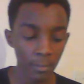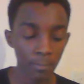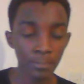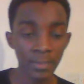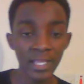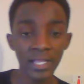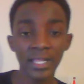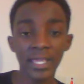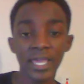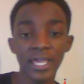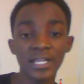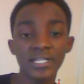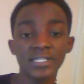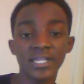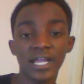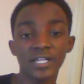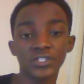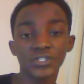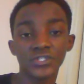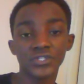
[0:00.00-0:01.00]
Bill Gates
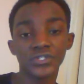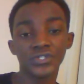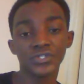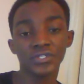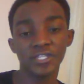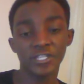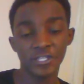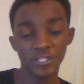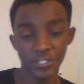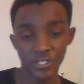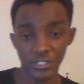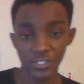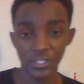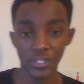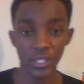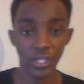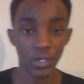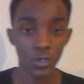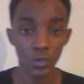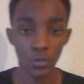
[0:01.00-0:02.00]
understood that this
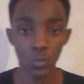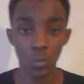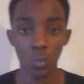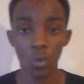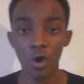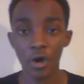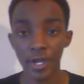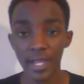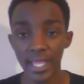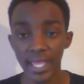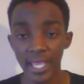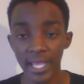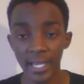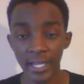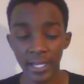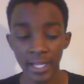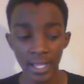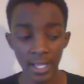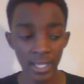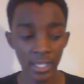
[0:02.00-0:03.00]
thing could work,
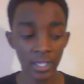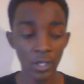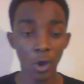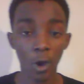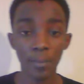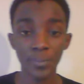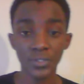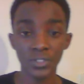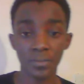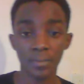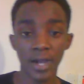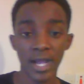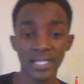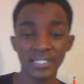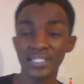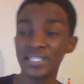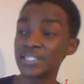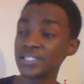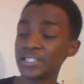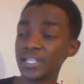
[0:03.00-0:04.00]
and he
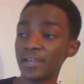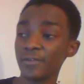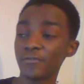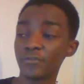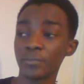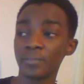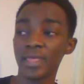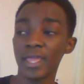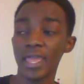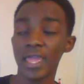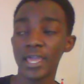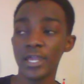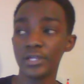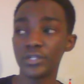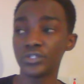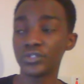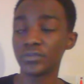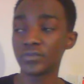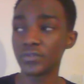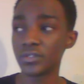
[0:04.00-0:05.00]
optimized. He said from the
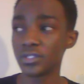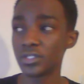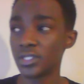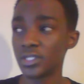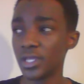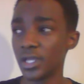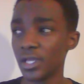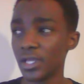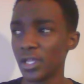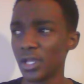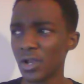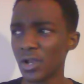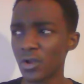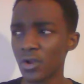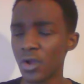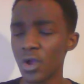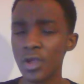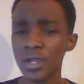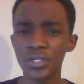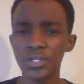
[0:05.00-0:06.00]
age of 10, I don't
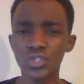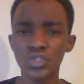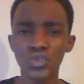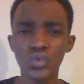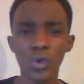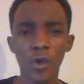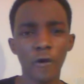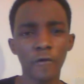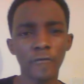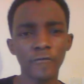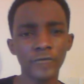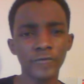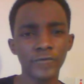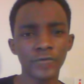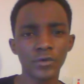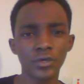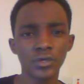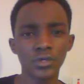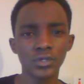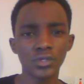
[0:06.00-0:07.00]
know, 12,
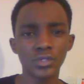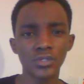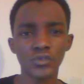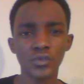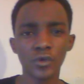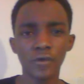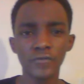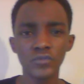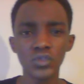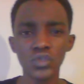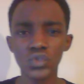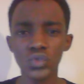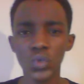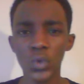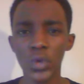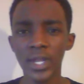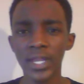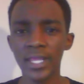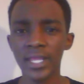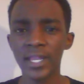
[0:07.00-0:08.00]
12 to
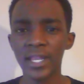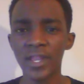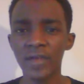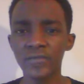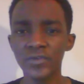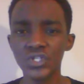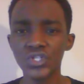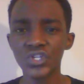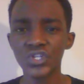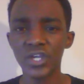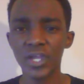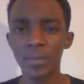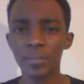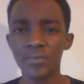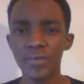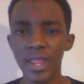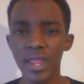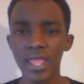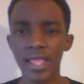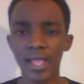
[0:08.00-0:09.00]
20, he never took a
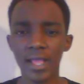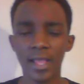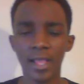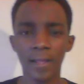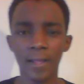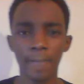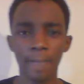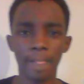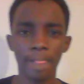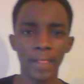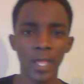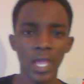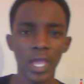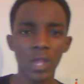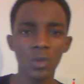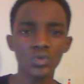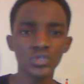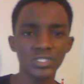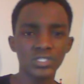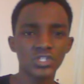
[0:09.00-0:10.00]
break.
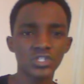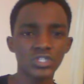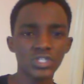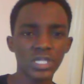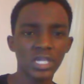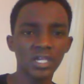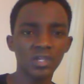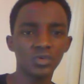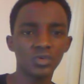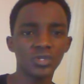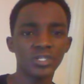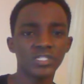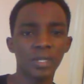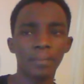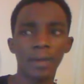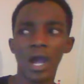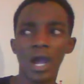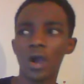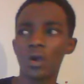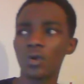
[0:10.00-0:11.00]
He was just curious
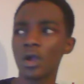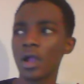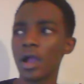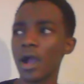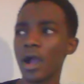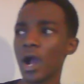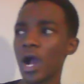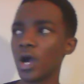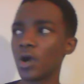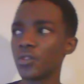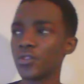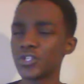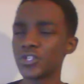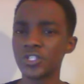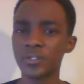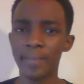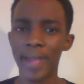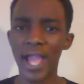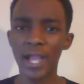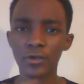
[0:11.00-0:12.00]
about how
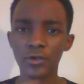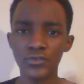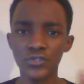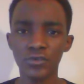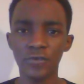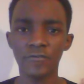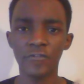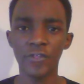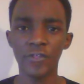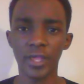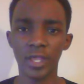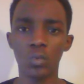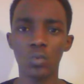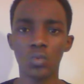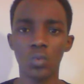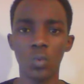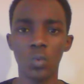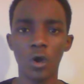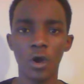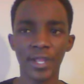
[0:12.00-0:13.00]
this Microsoft thing
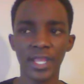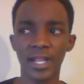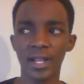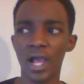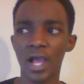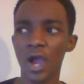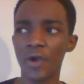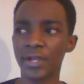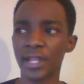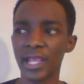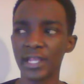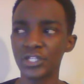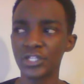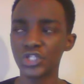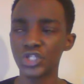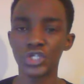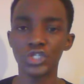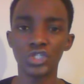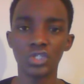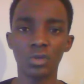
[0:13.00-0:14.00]
would work and how it can
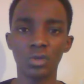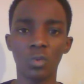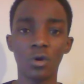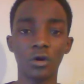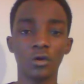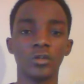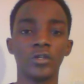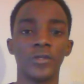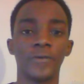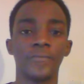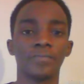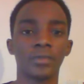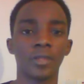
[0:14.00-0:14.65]
change the world.